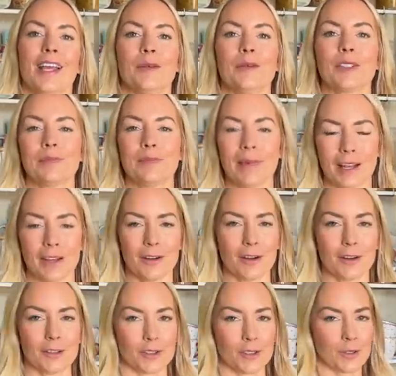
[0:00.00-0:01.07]
it was
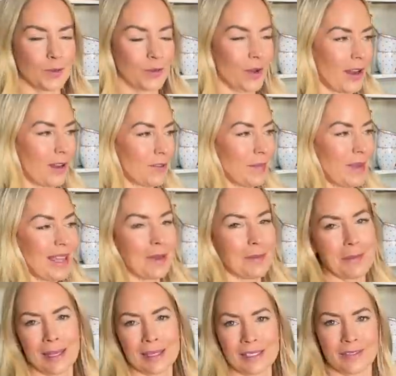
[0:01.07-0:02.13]
better to kind of make a
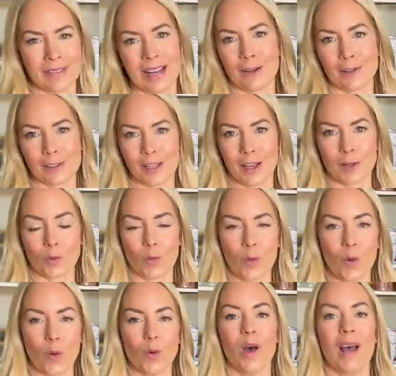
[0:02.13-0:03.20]
mess of an outside
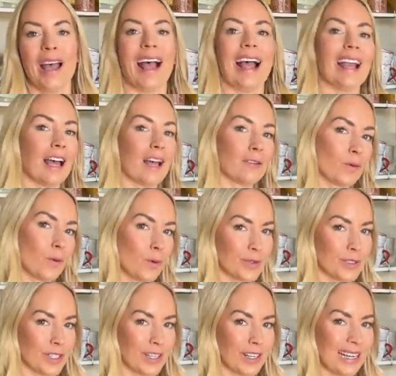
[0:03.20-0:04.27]
wall and have
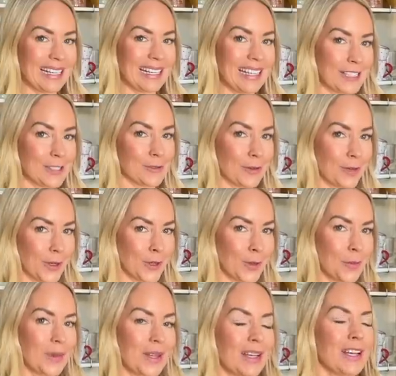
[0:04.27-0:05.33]
water in this
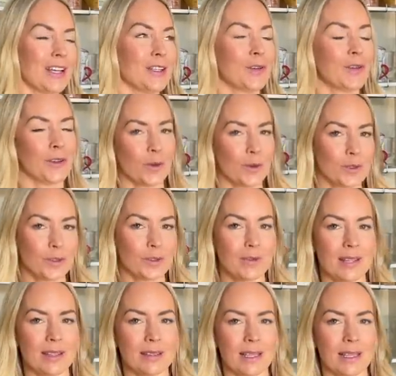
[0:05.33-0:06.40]
room. You can also
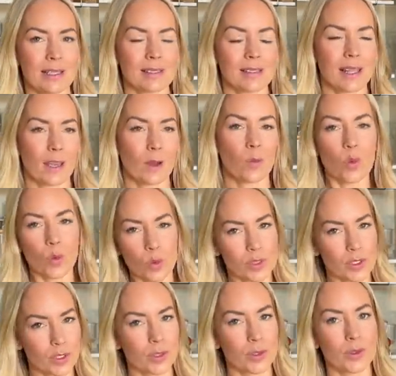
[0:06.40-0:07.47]
rent things like
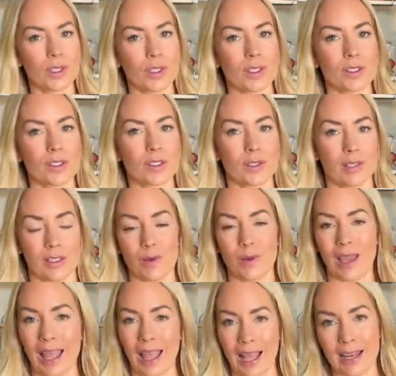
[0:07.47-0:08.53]
water coolers so that you
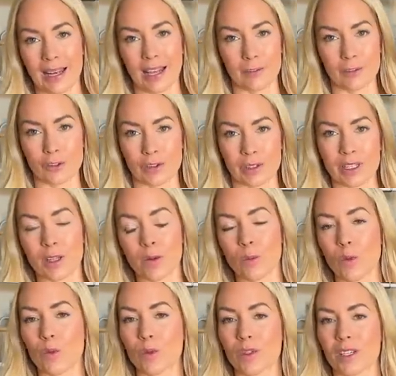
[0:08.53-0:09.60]
can have drinking
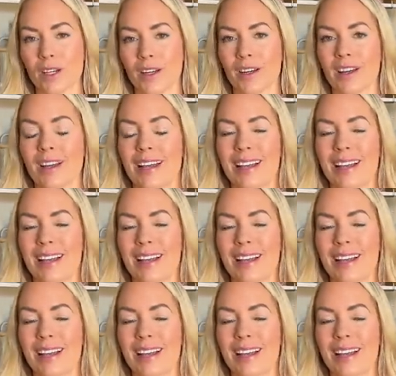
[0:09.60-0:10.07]
water